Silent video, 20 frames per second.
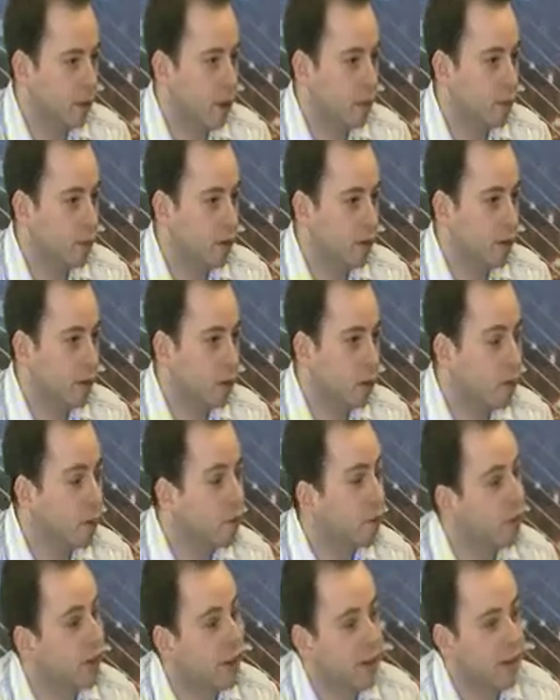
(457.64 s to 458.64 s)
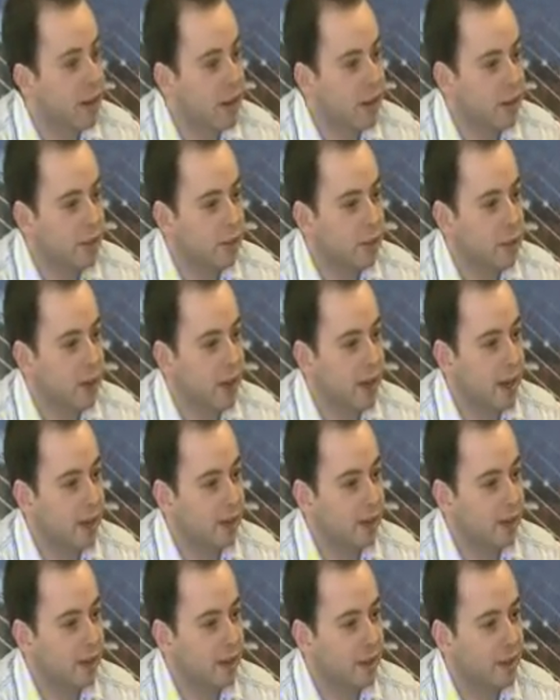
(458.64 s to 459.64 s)
stop trying to look for the easy
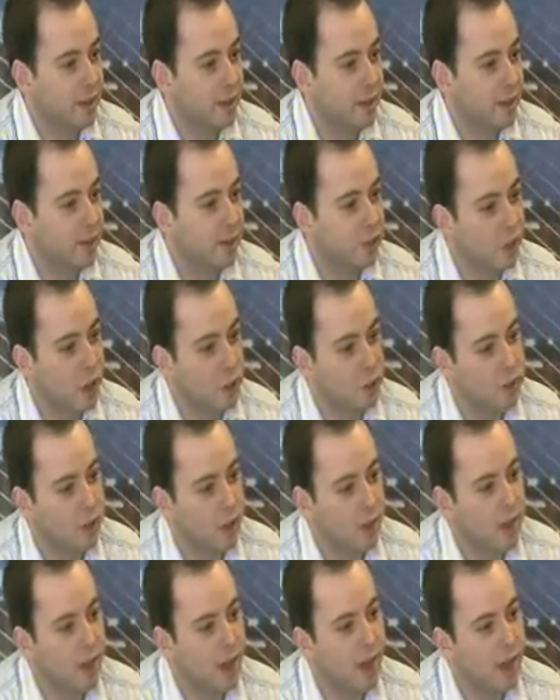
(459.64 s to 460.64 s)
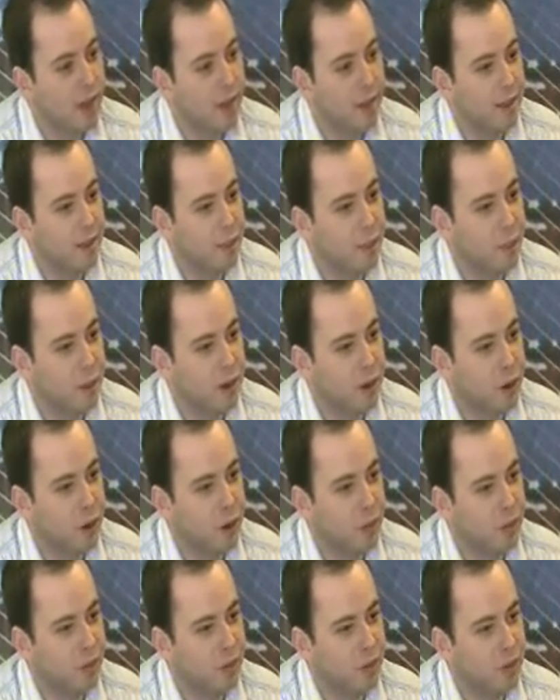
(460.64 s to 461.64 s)
way out. Stop trying. When it
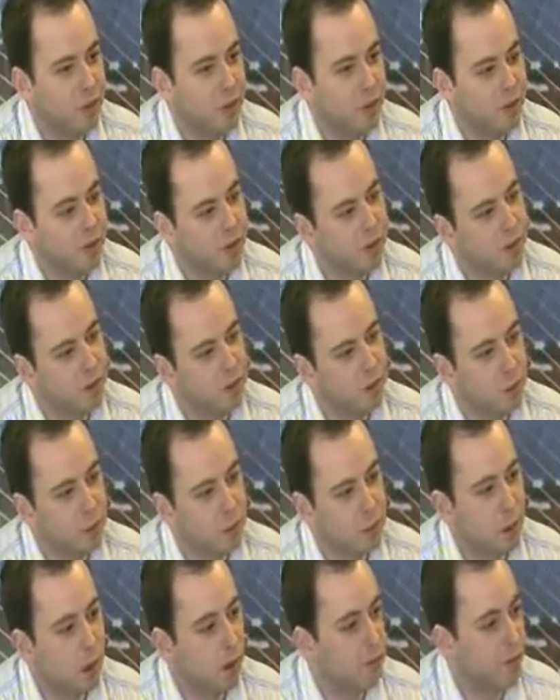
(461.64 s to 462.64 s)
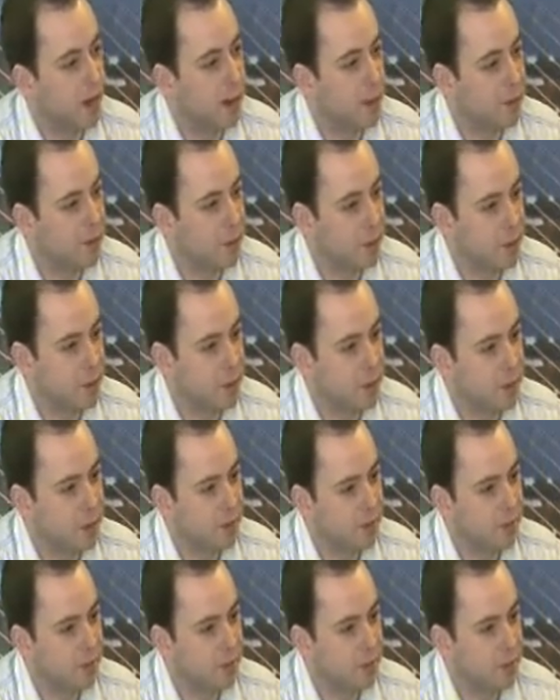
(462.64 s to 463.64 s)
comes to consuming more pharmaceutical
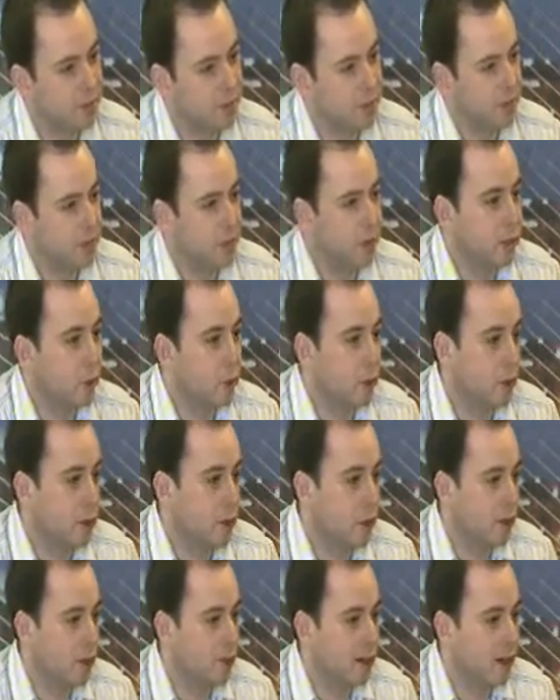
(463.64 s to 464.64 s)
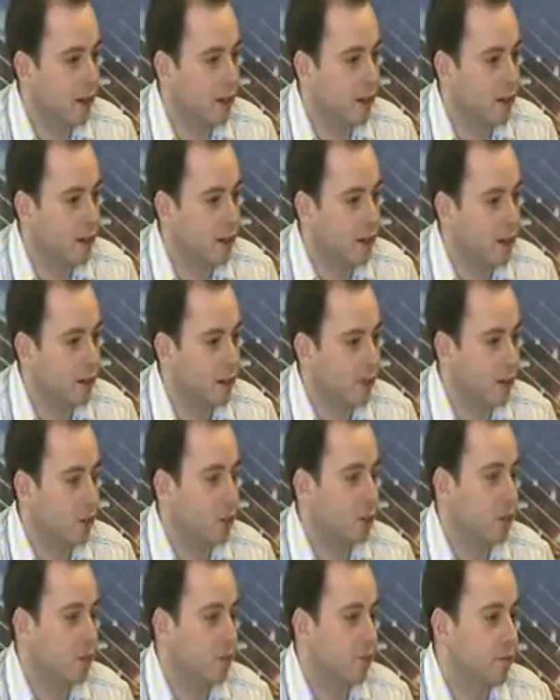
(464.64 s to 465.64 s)
pills, going on more fad diets,
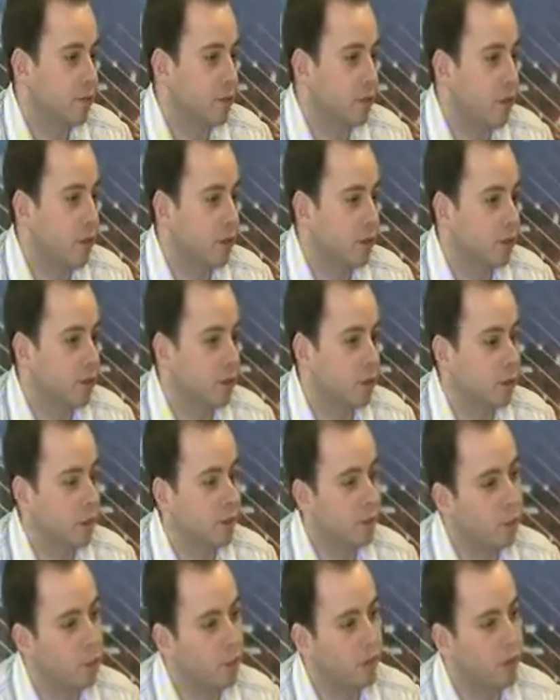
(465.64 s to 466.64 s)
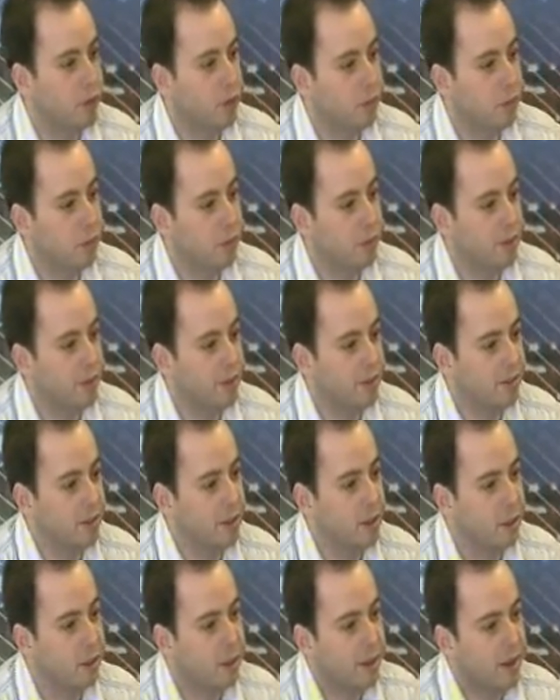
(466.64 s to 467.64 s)
or looking for more wonder supplements,
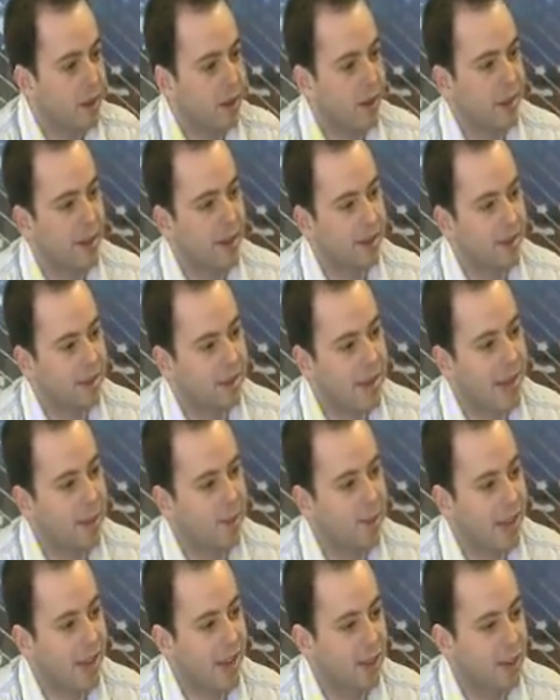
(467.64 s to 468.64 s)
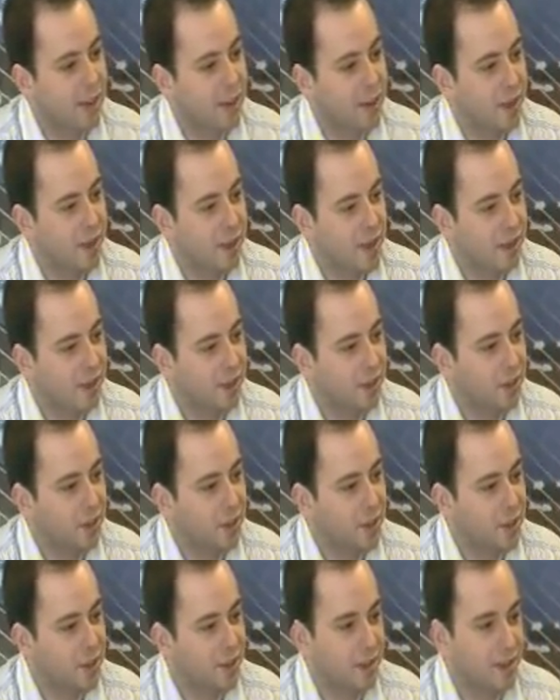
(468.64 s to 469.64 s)
you know, that's advocated by the
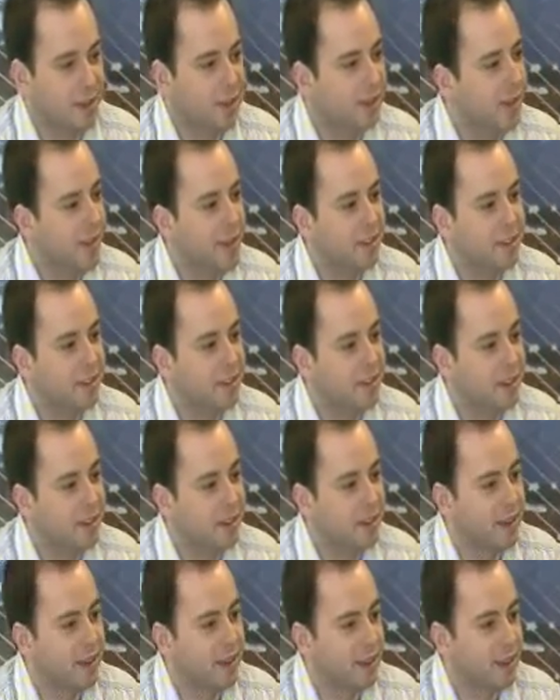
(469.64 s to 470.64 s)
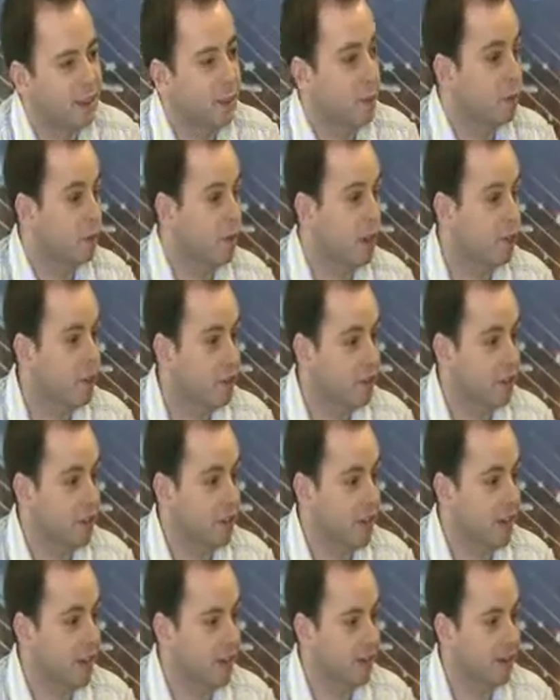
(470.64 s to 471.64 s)
industry, the answers aren't there. The profits
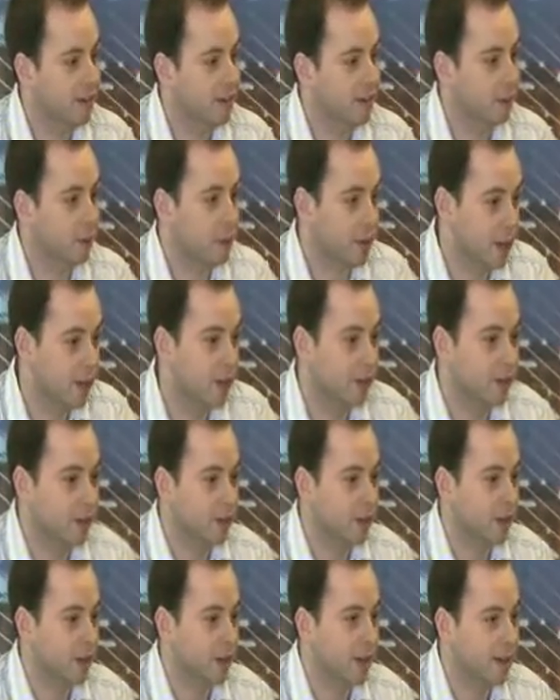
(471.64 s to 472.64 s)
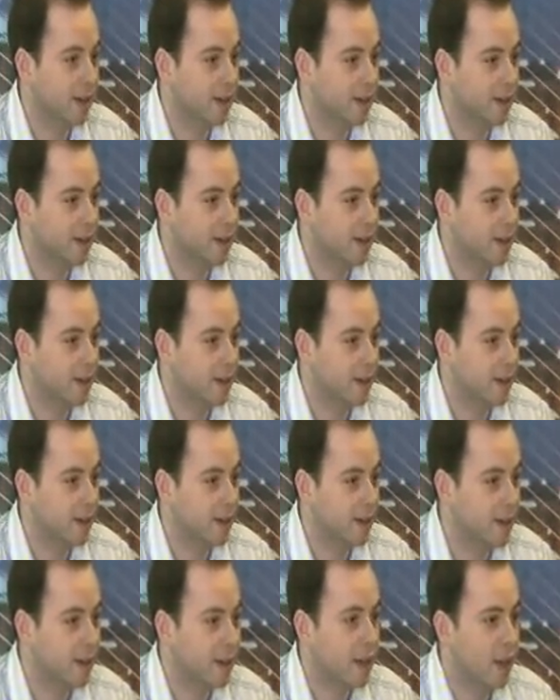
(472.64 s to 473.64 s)
are there, but the answers to your health aren't
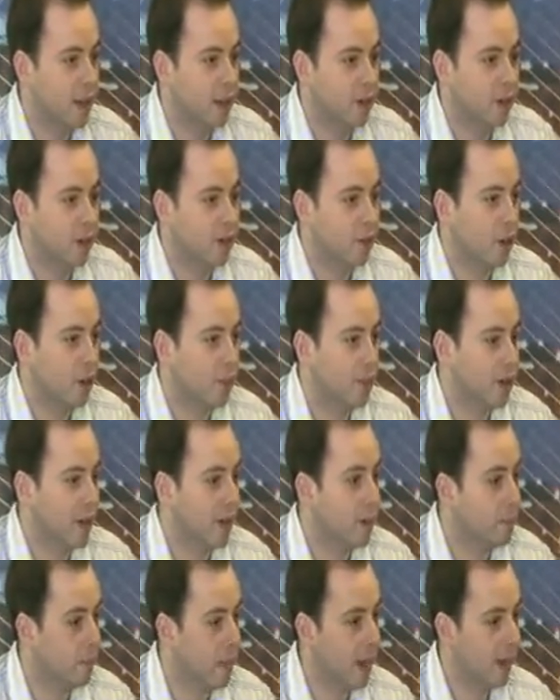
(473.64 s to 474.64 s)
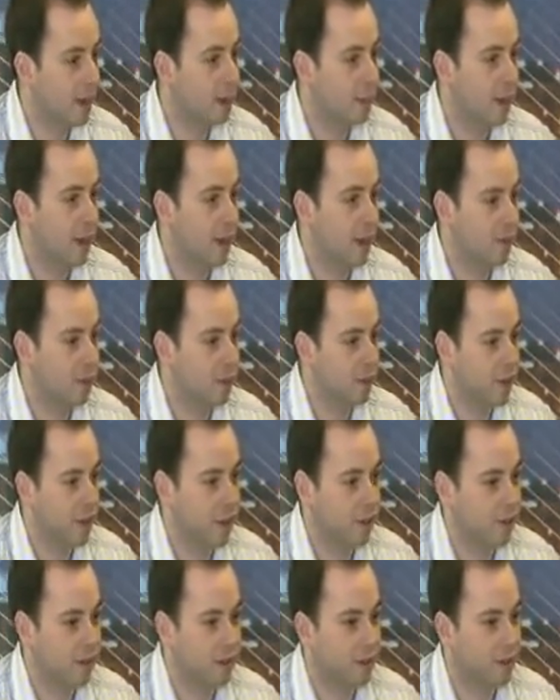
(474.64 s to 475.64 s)
there. It's all about getting back in balance with
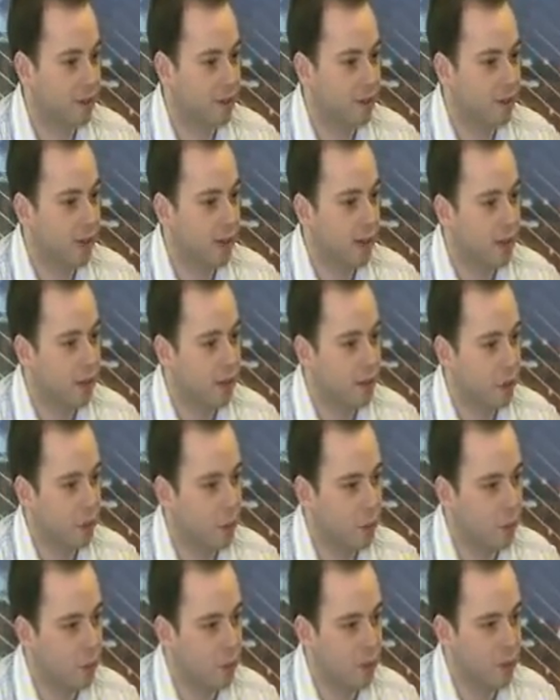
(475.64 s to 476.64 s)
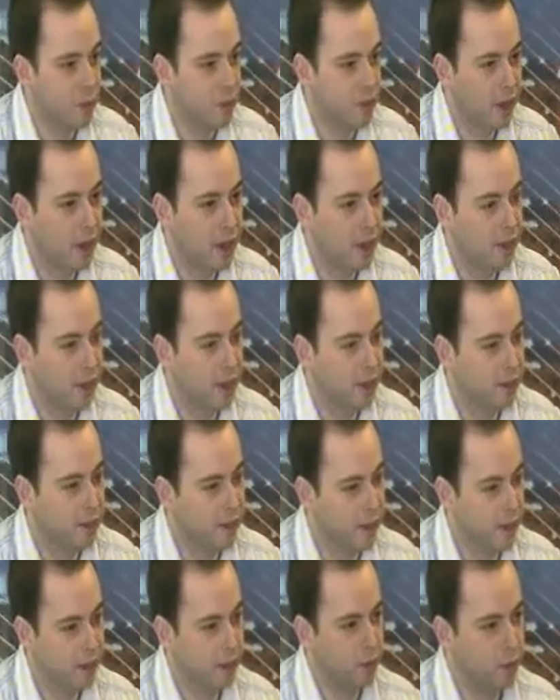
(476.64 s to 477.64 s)
nature. So what we're saying
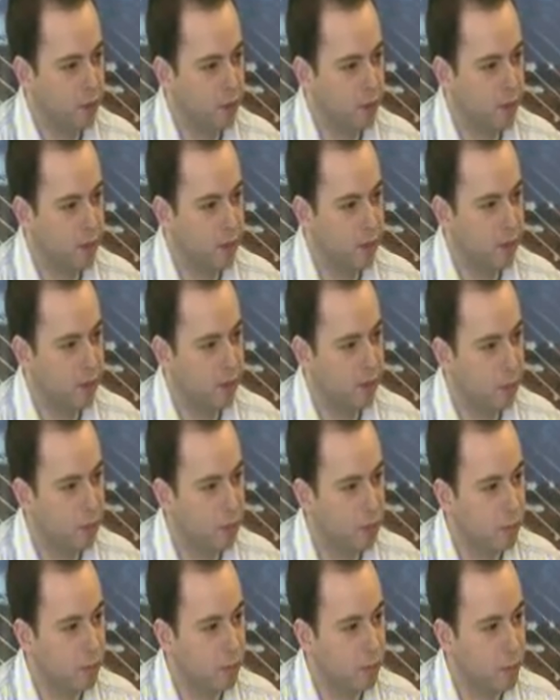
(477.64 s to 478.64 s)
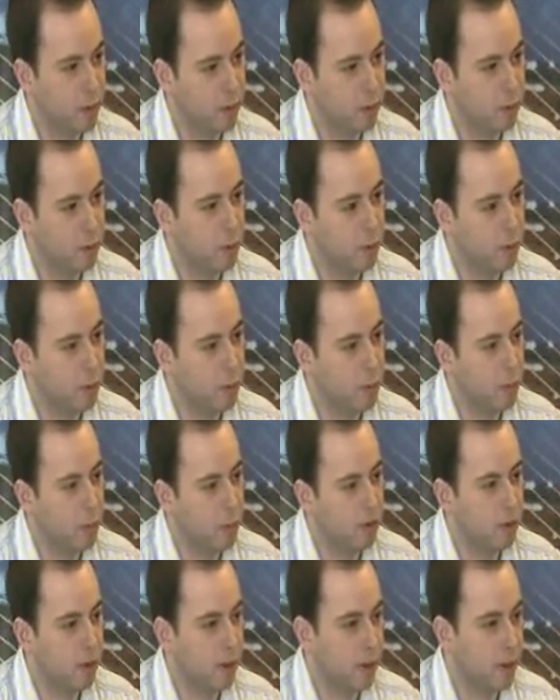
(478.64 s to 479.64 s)
is, eat a good diet with
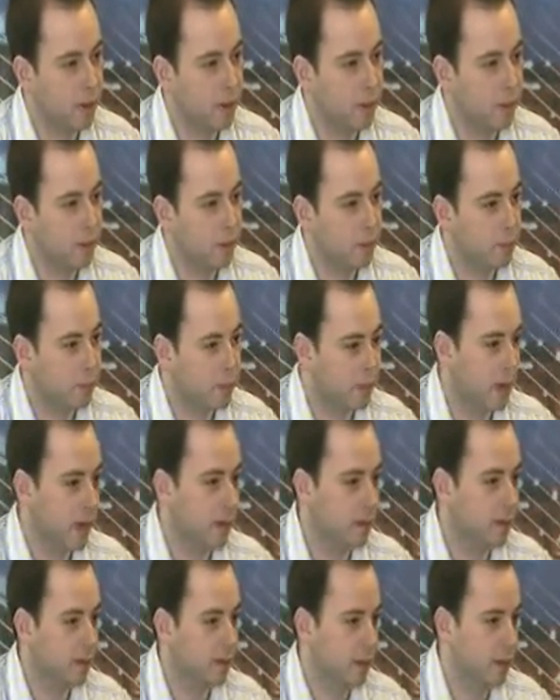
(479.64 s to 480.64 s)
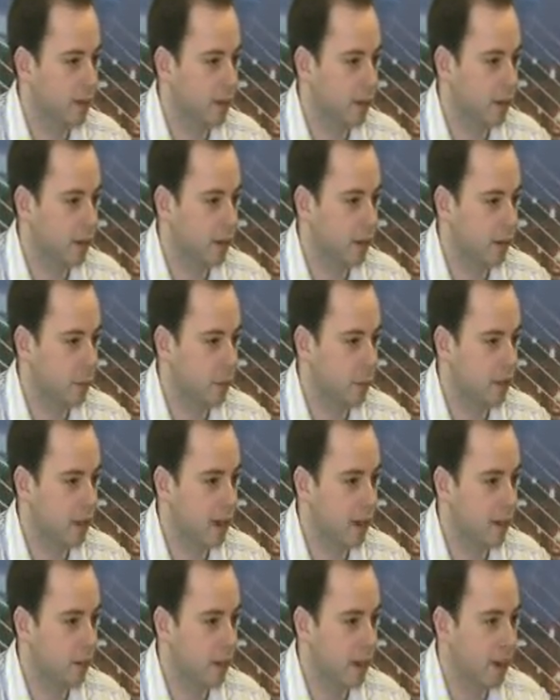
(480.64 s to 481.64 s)
the recommended plants and types that we
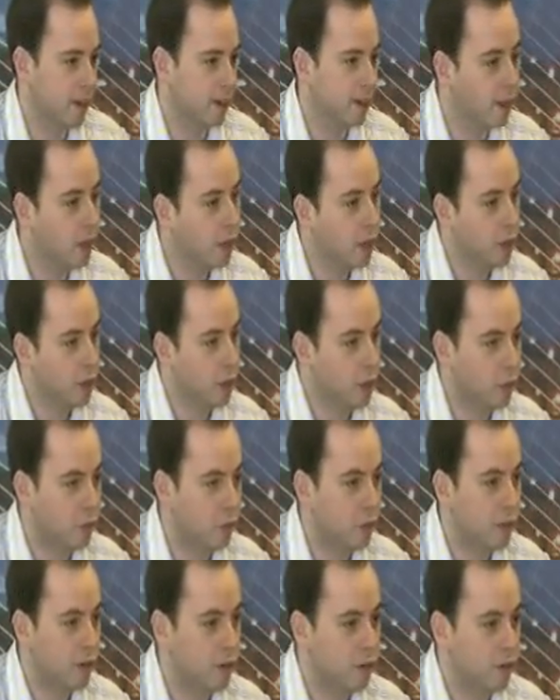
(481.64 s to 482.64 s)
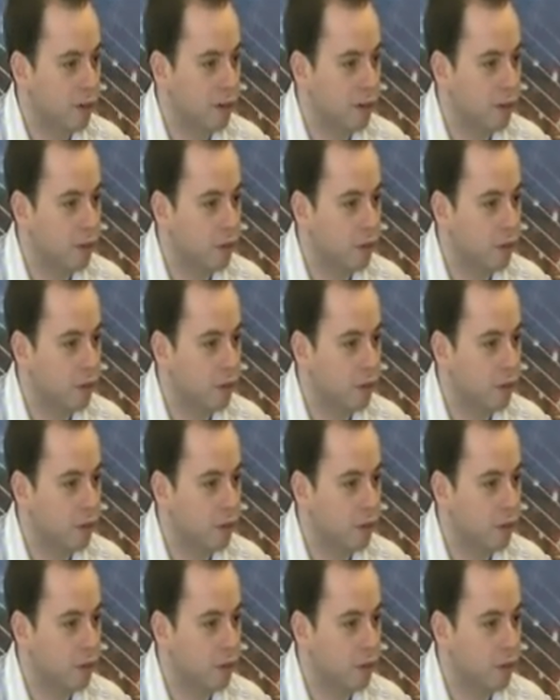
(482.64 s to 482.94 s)
recommend. You do need